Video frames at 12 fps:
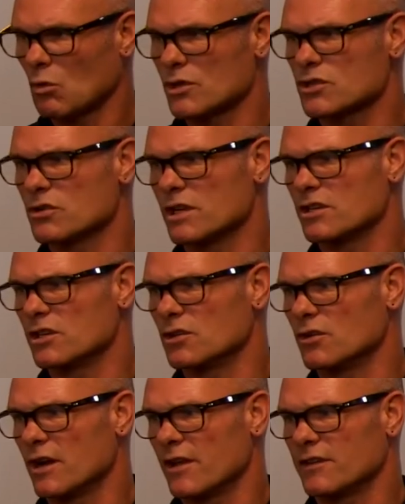what you need to
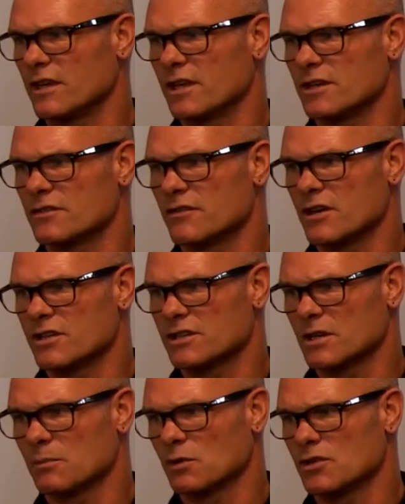do there at the end is very
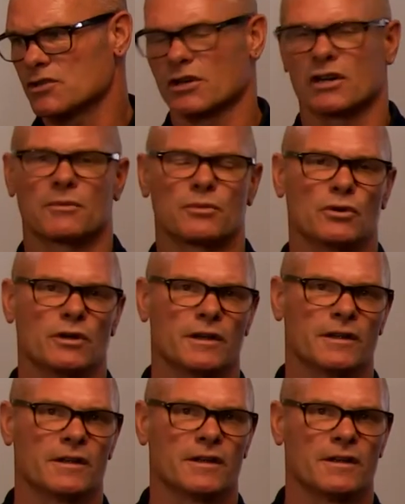simple is you're going to
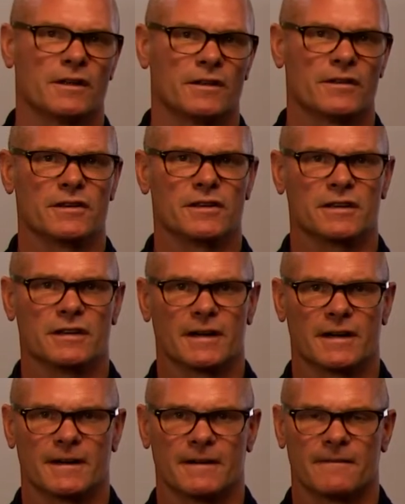put the
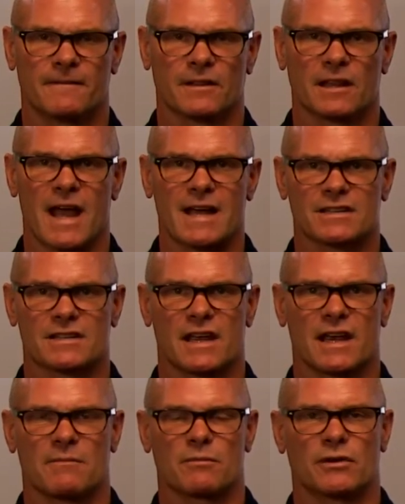uh, last
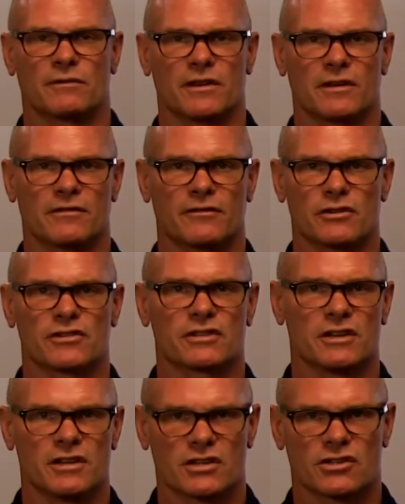name, but the first
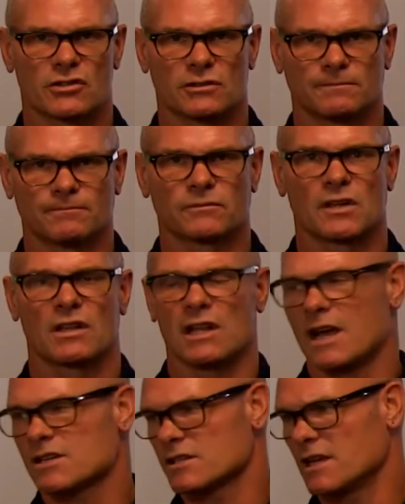initial,
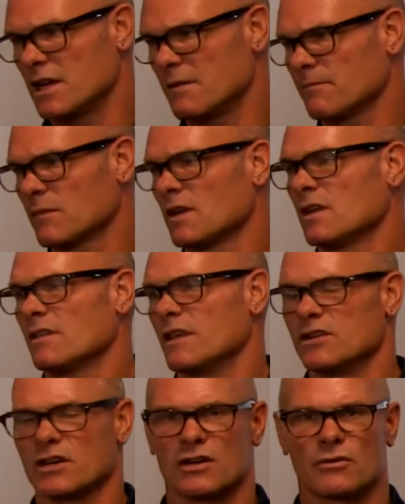last name,
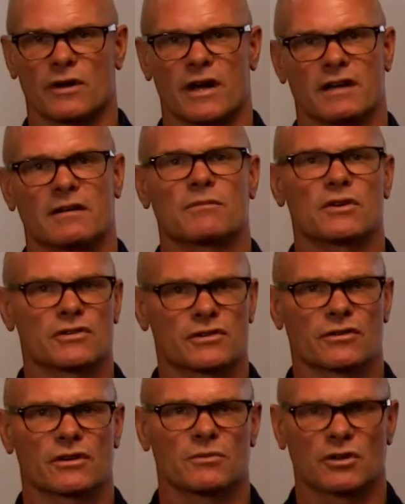then you're going to write
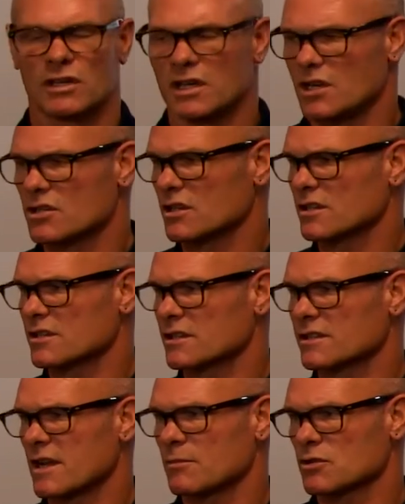personal communication as
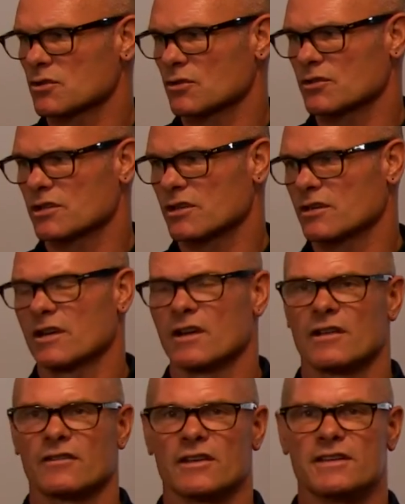example shows here,
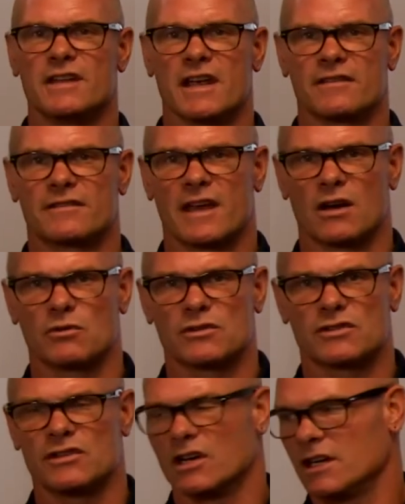the date that
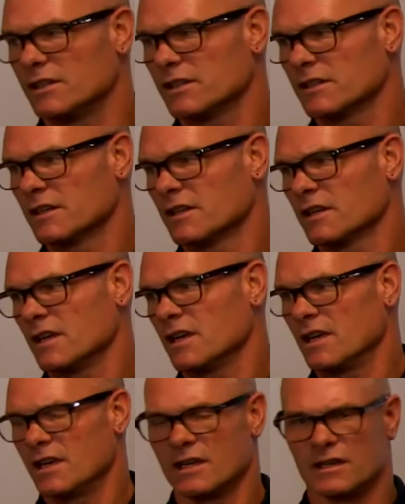was done,
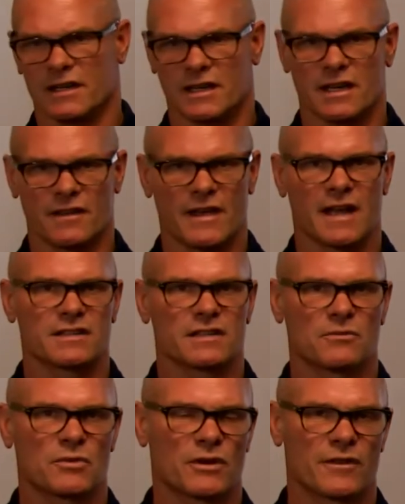and again, that's
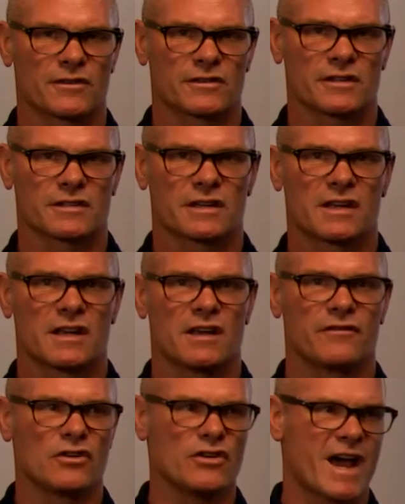in parentheses.
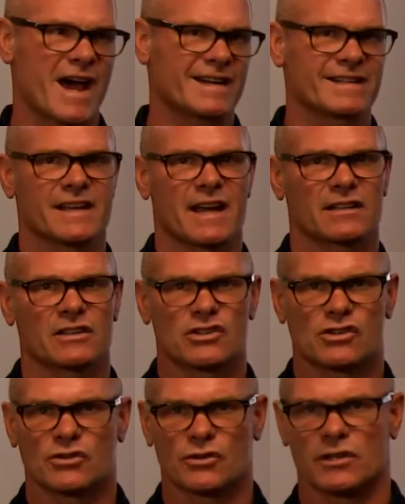If you're not exactly
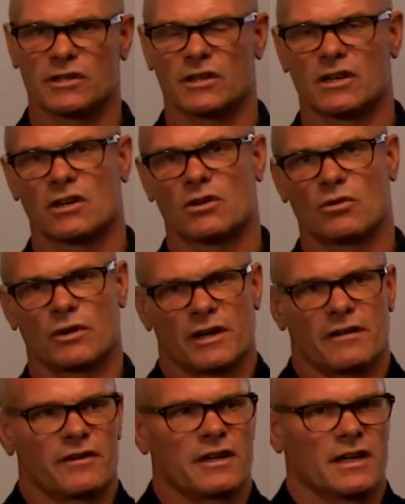sure,
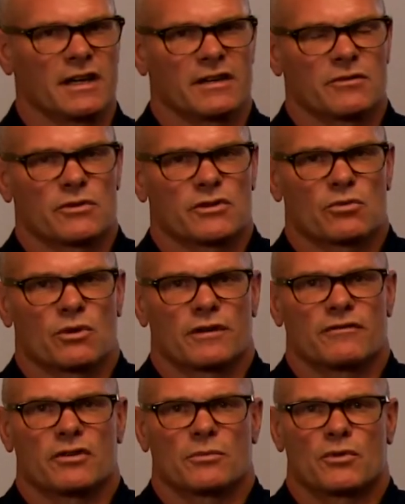if again it was one
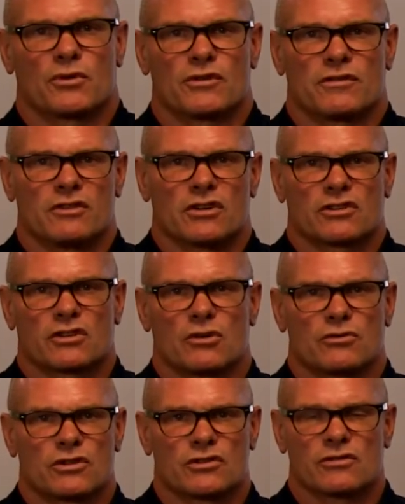of your previous
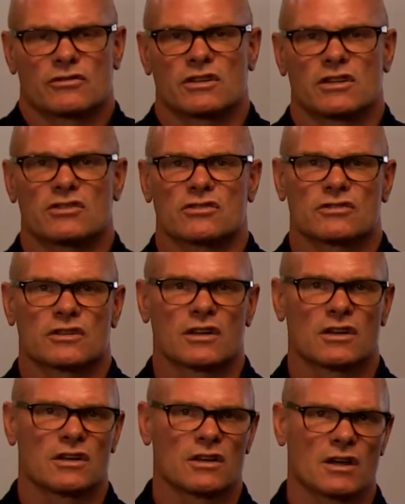coaches or teachers,
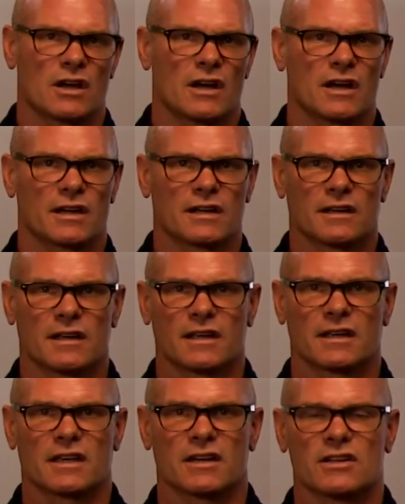uh,
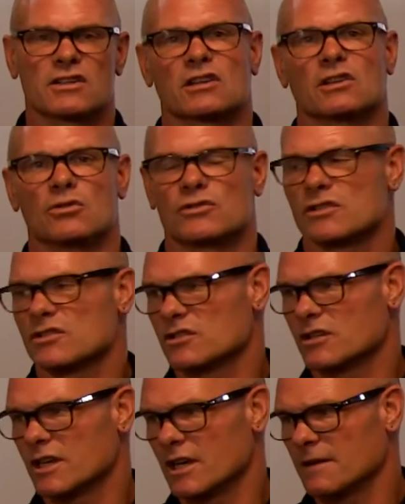get it as close
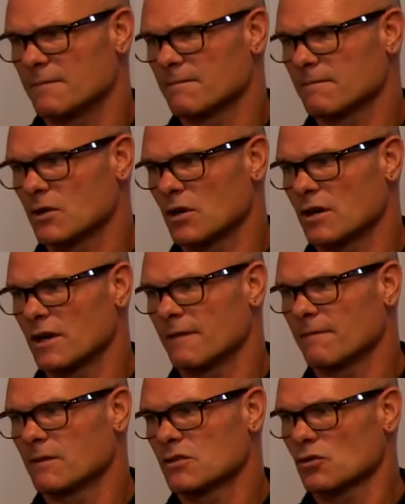as you can. All
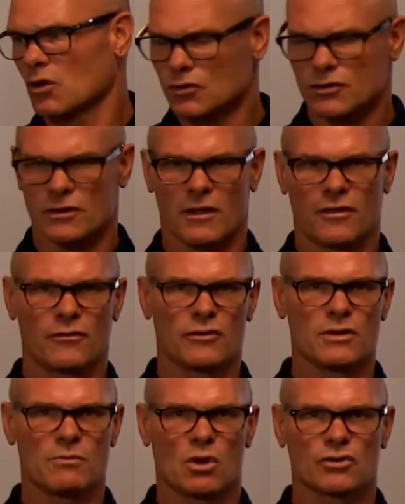right. So those are the
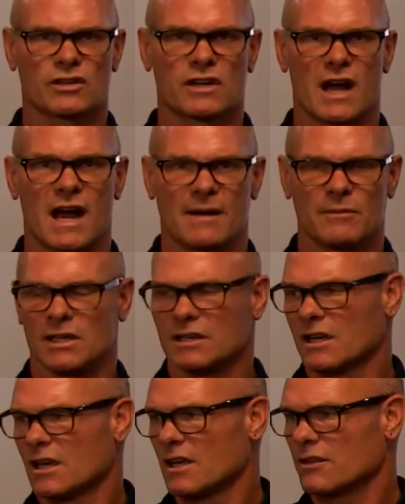three most
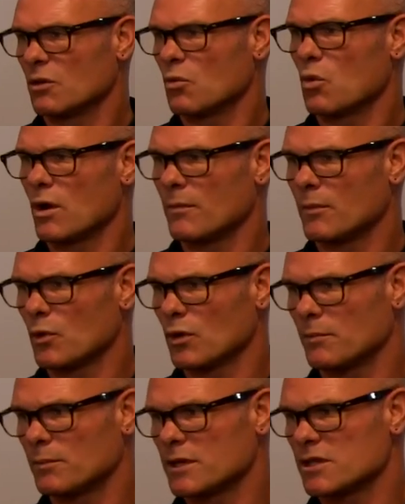common. The one
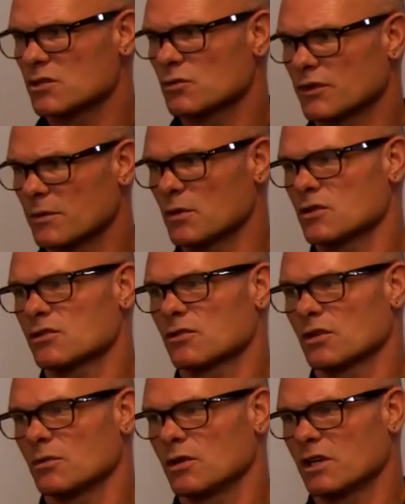important piece with the
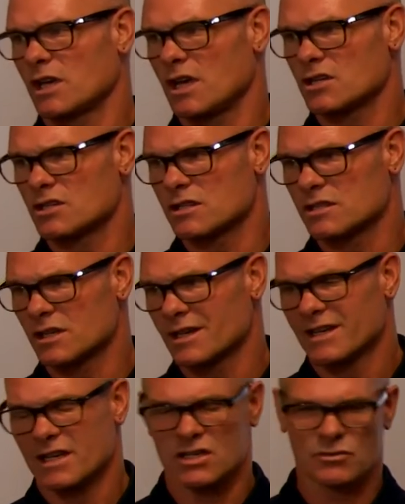personal communications
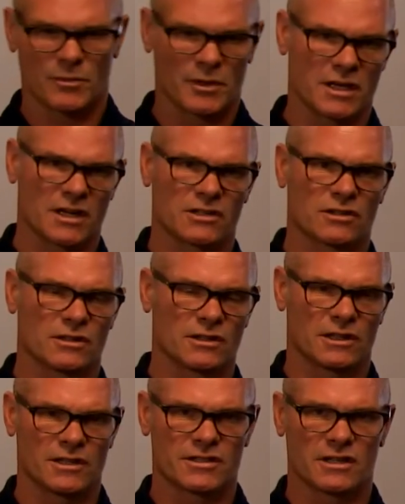is when we get into
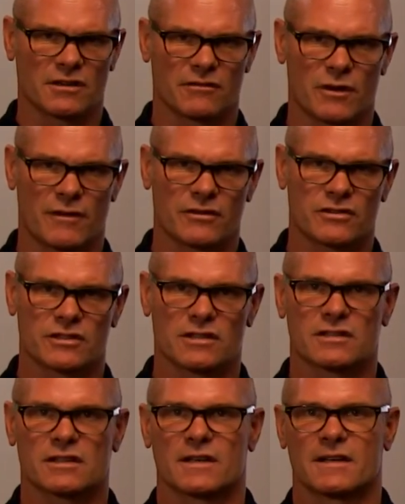a listing of
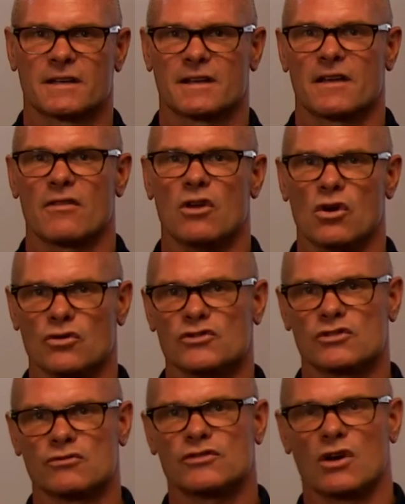references,
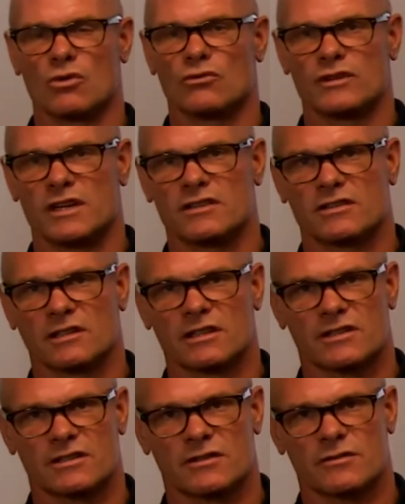those you don't need to
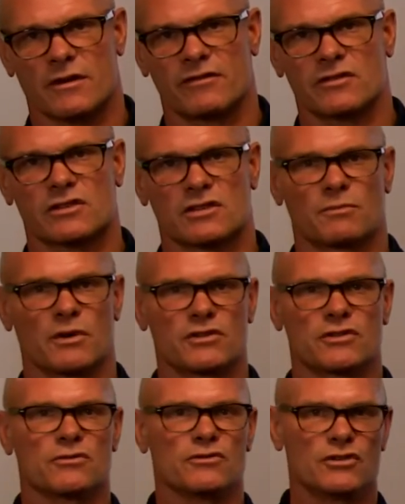list as references,
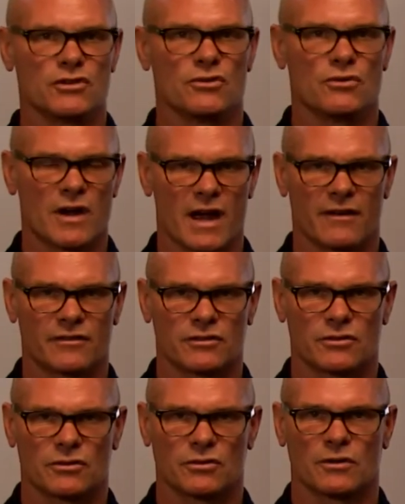but you do have
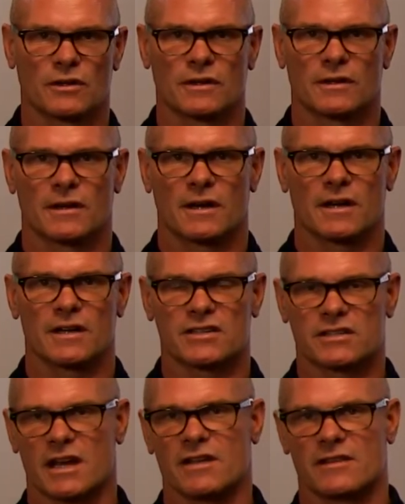to uh,
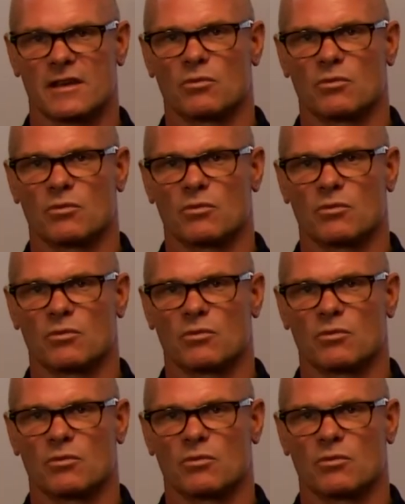cite